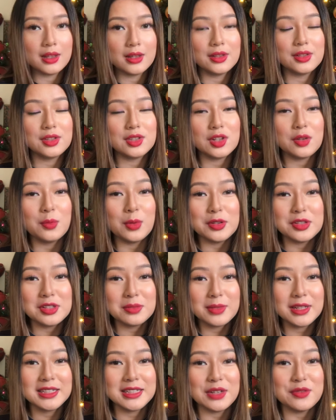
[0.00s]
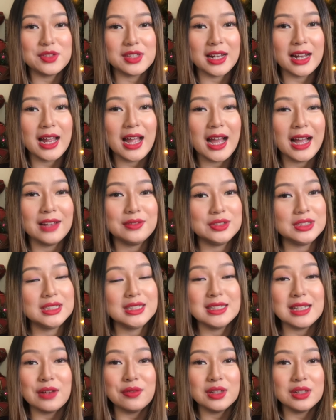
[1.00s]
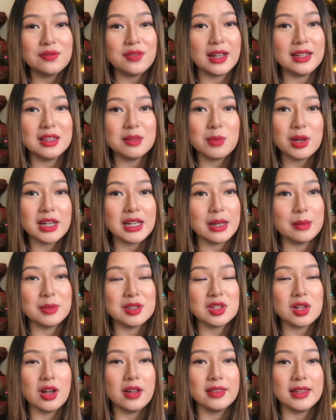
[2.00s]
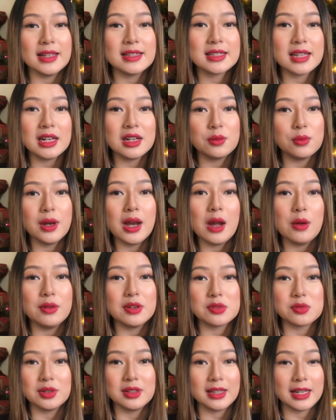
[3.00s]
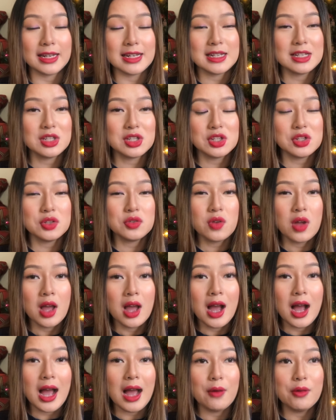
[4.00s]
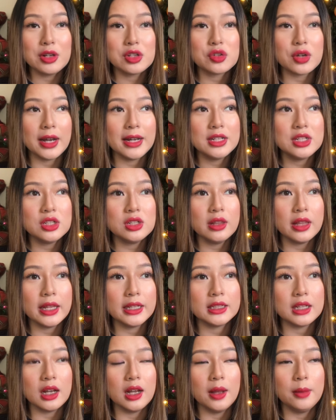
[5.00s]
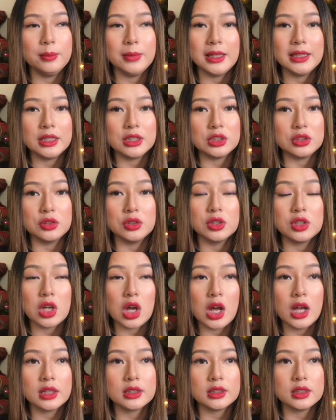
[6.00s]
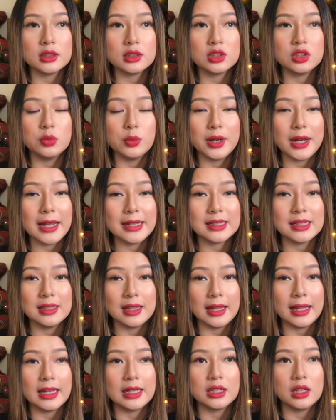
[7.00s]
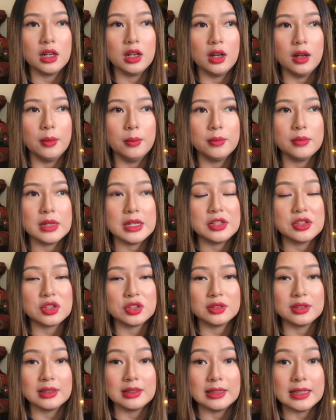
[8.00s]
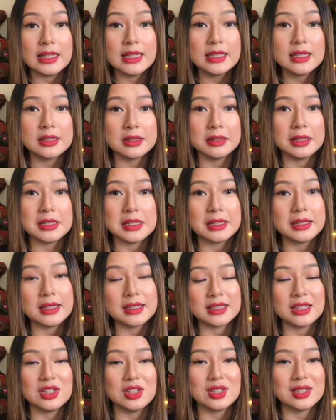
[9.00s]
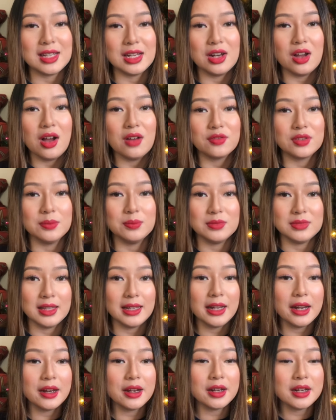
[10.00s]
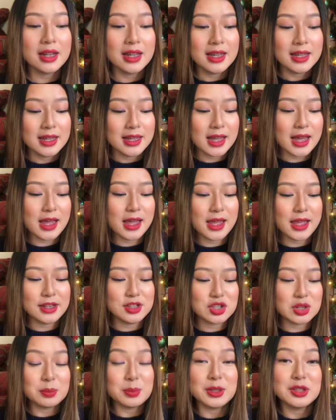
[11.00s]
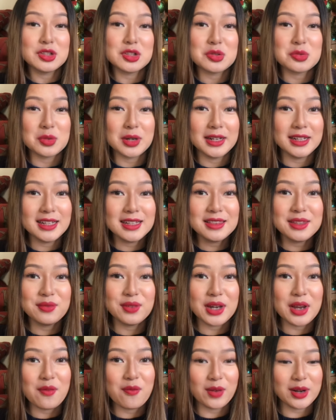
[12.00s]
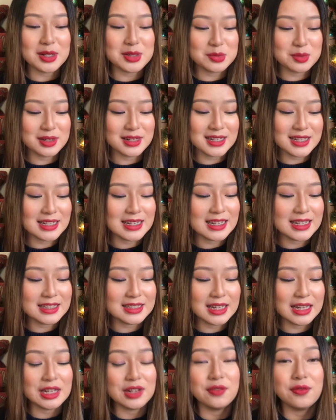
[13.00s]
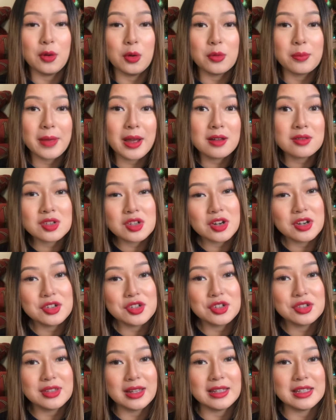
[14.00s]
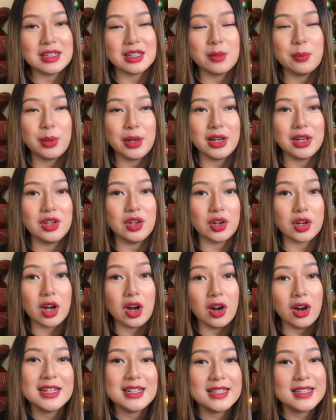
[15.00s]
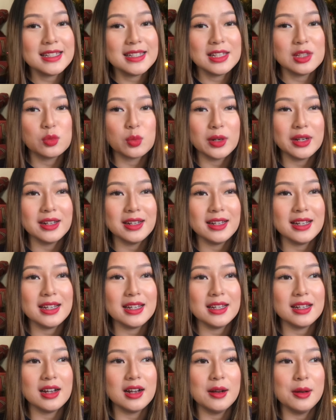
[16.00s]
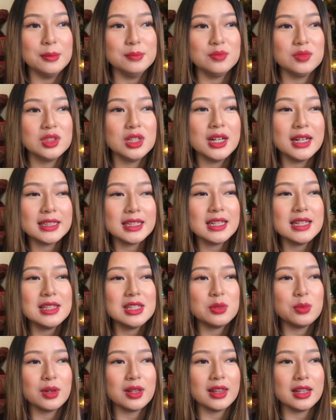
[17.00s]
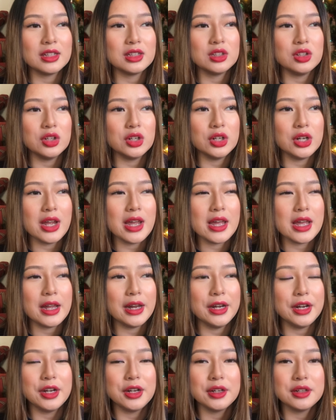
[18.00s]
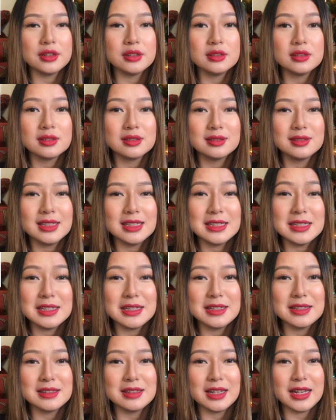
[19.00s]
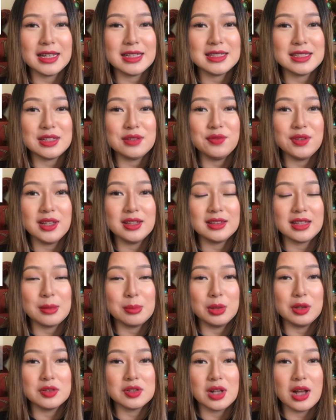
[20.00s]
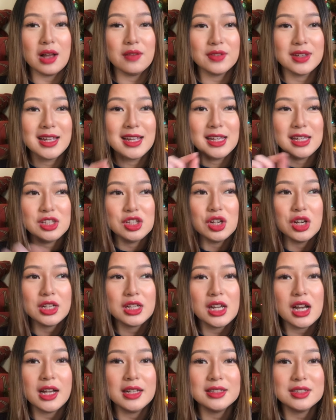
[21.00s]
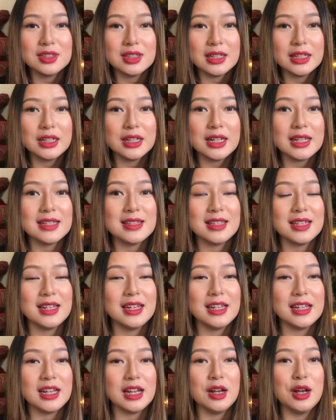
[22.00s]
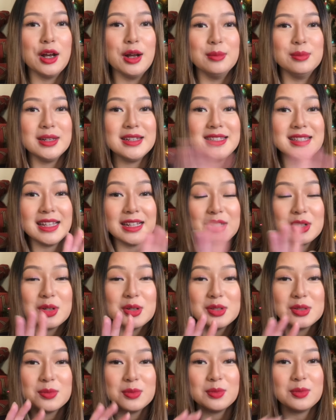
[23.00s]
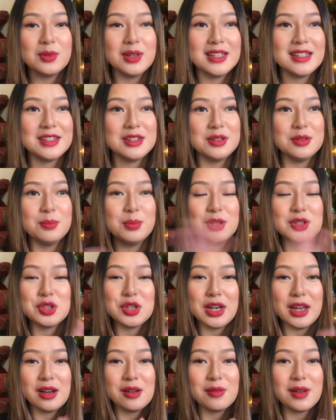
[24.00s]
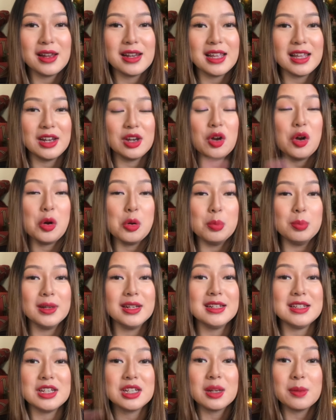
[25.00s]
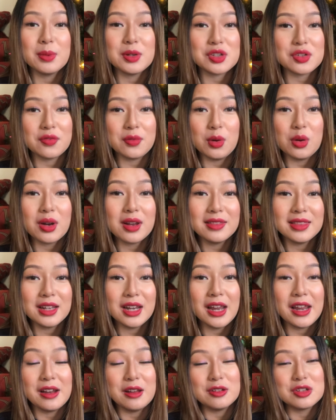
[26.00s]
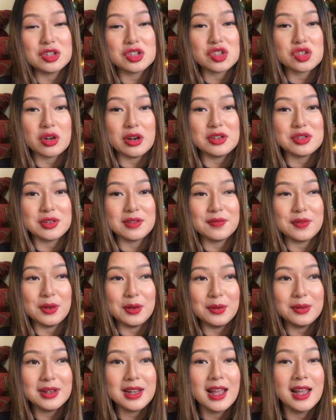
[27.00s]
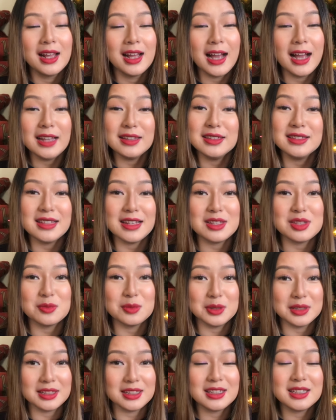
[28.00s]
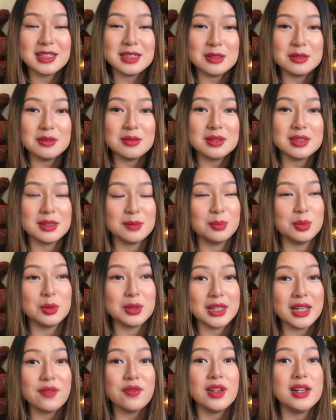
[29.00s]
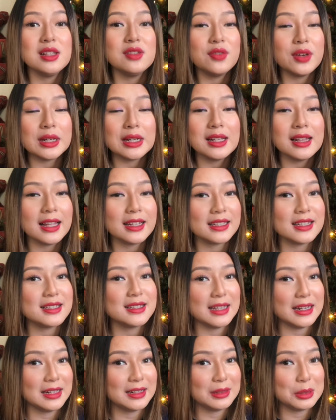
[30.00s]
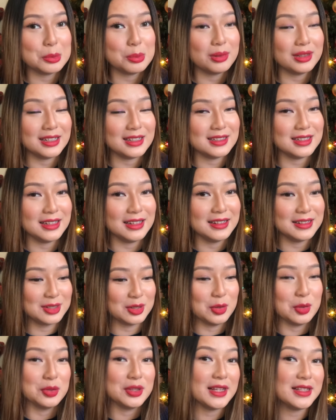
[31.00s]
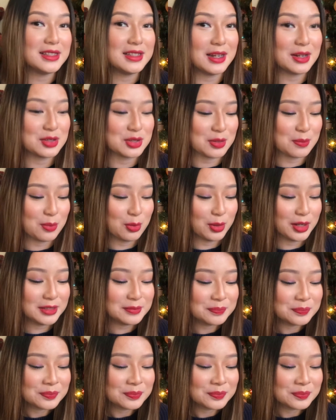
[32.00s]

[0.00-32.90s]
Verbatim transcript: So most of my gifts that I have, you can definitely find them on Amazon. That's kind of where I was relating to. I will try to like uh, make a Google Doc to where I can like um, insert the link so that you guys can just get it off from there. And jumping just right in, the very first one is a phone mount charger that you can put in your car. It is is where it um, you hook it into where like your air thing is, the A C vent that blows off. You hook it onto there and then it um it signals when you put your hand around it and it'll open and you can put your phone on there and it'll just charge your phone. I think that's a really cute, simple gift and it's very like aesthetically pleasing, so that's an extra point.